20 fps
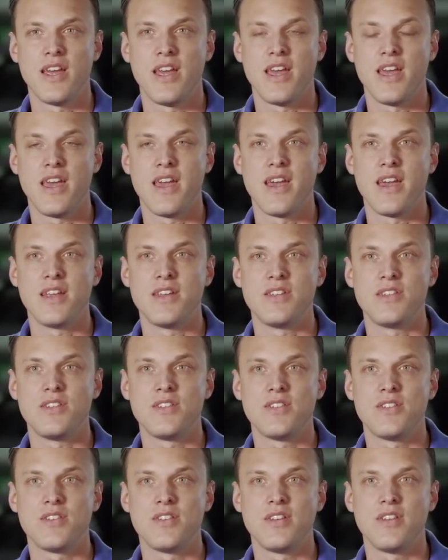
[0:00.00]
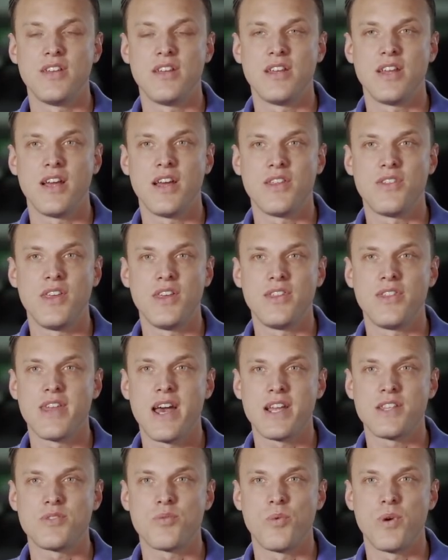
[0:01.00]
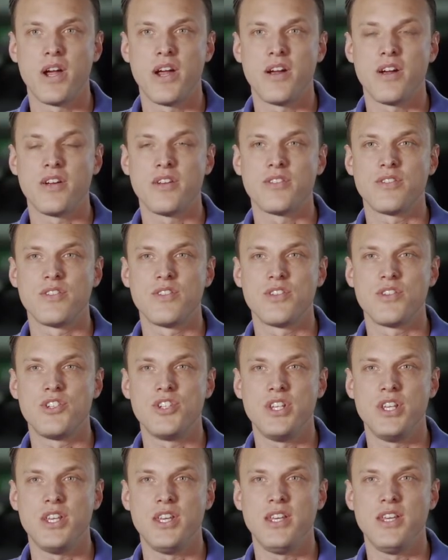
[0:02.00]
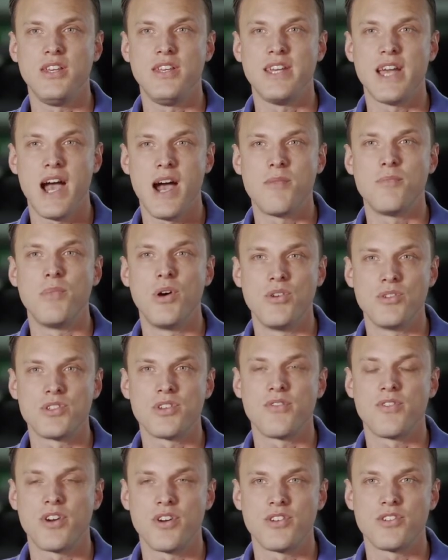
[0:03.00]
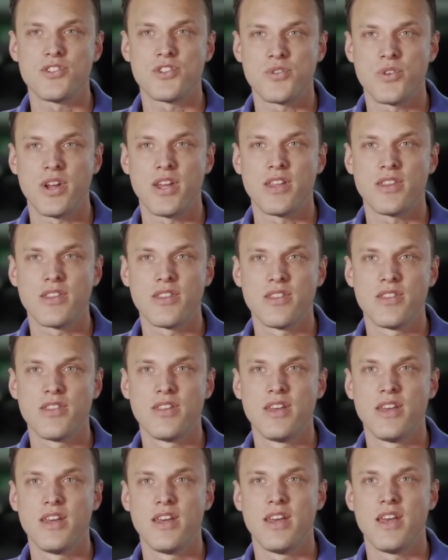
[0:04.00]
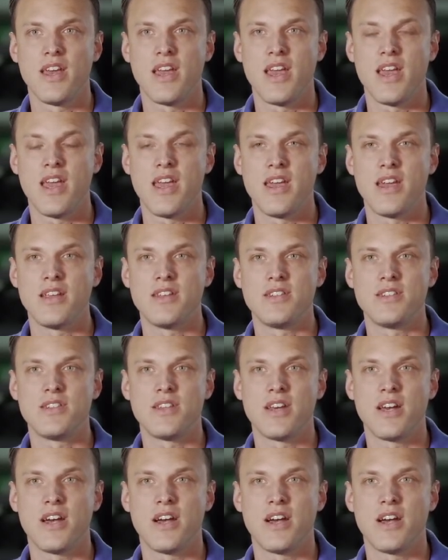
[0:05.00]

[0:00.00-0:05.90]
and I think that's where she got most of her strength, and